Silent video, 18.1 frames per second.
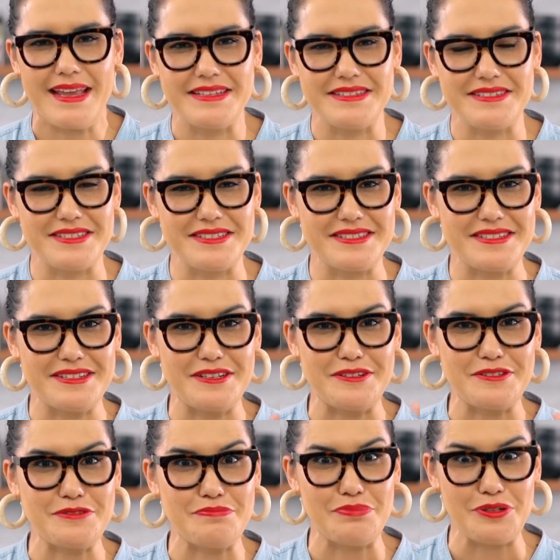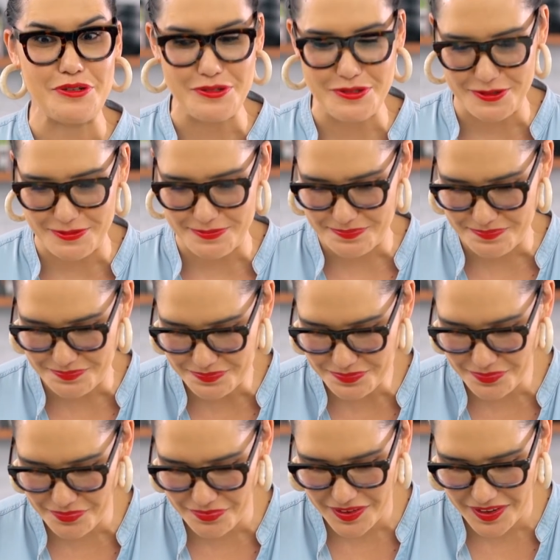It's just an explosion
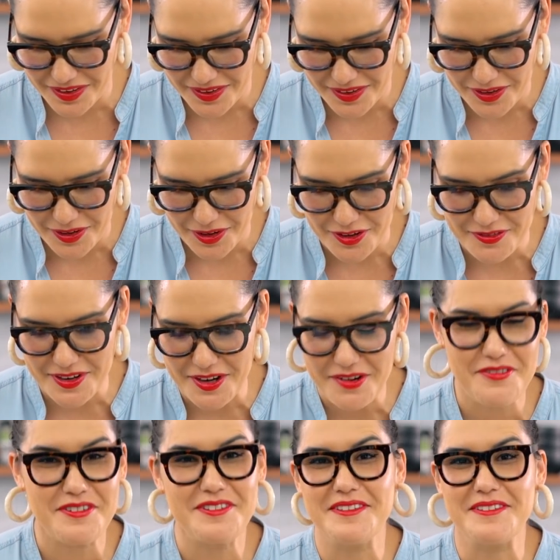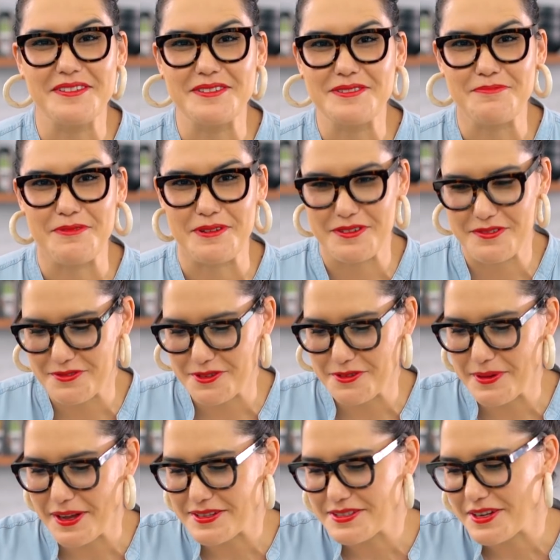of everything that's
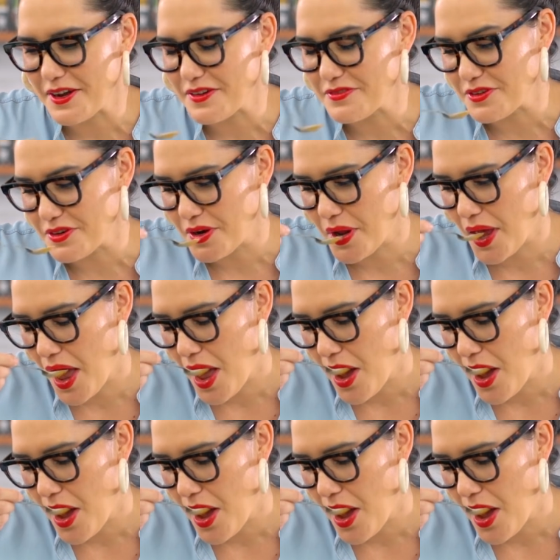wonderful about Thai food.